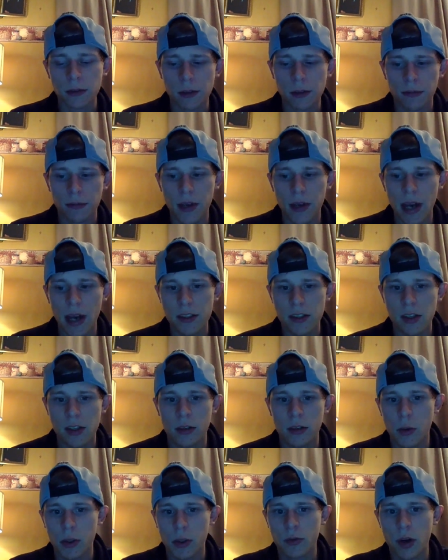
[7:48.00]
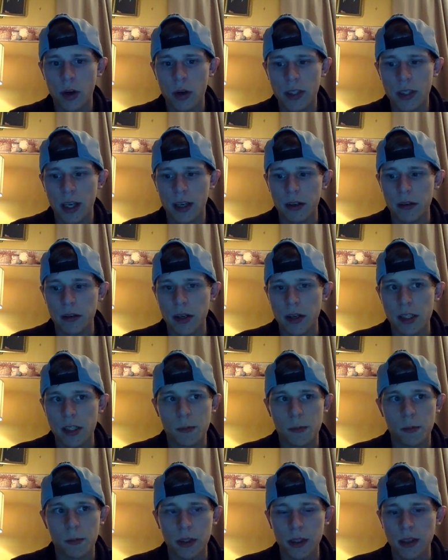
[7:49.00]
If you guys don't know what the rotator
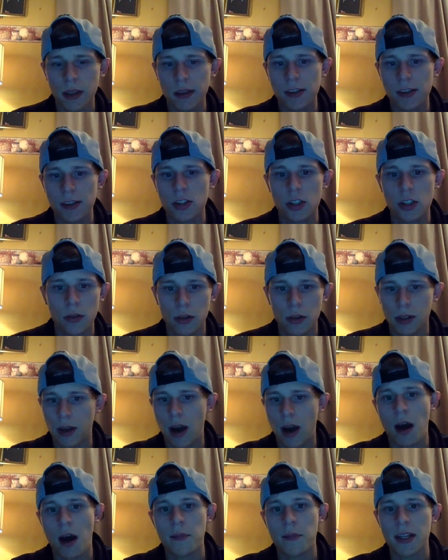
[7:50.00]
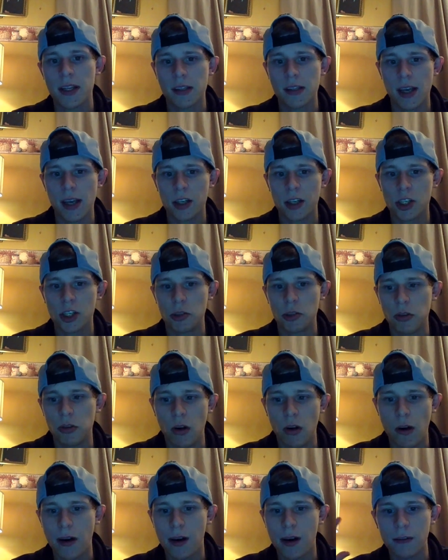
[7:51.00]
is, please shoot in the comment section
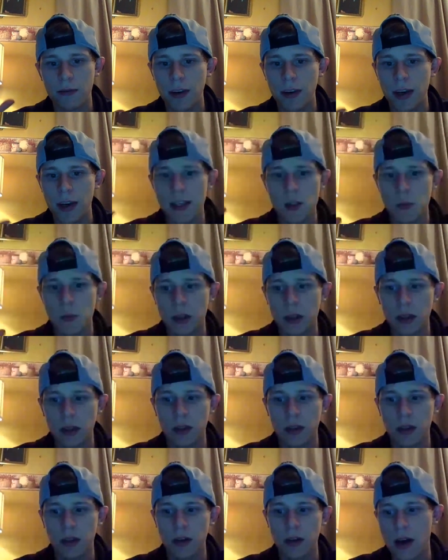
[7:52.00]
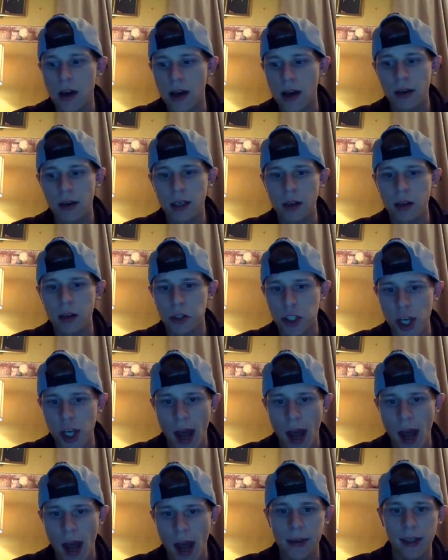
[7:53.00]
on Facebook, in our
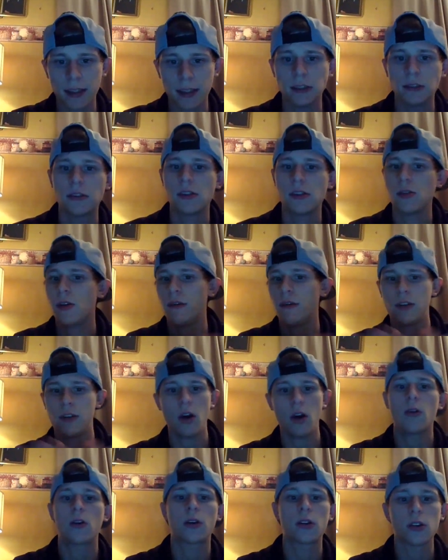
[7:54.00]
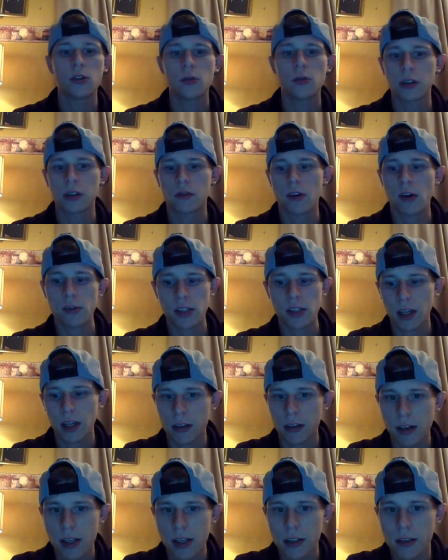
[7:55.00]
chat, that you have no clue what the
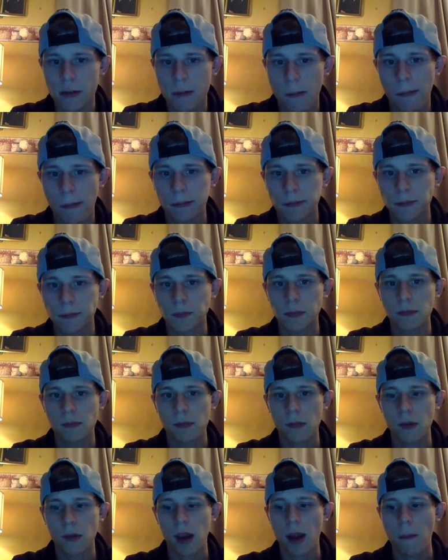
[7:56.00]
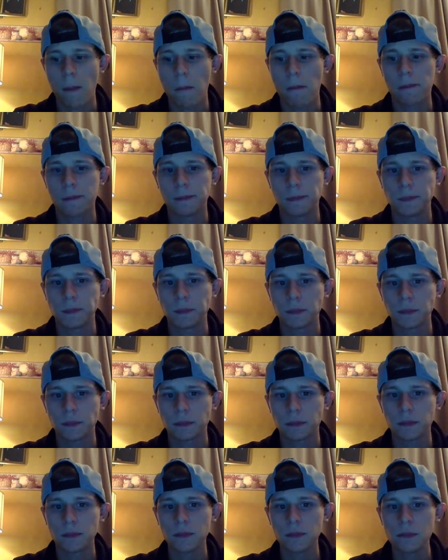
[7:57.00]
rotator is, okay,
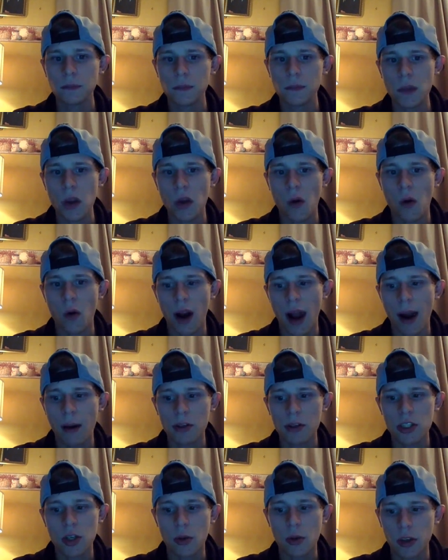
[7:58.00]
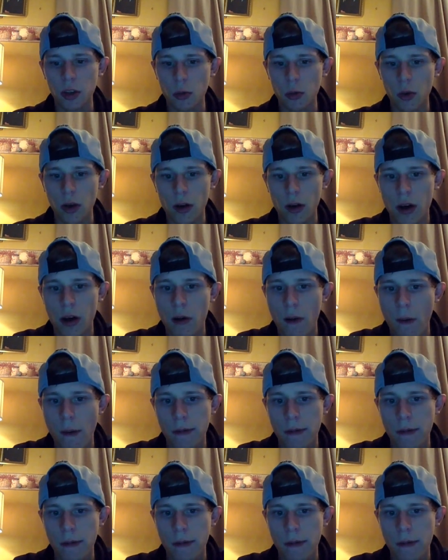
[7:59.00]
or how it's going to work.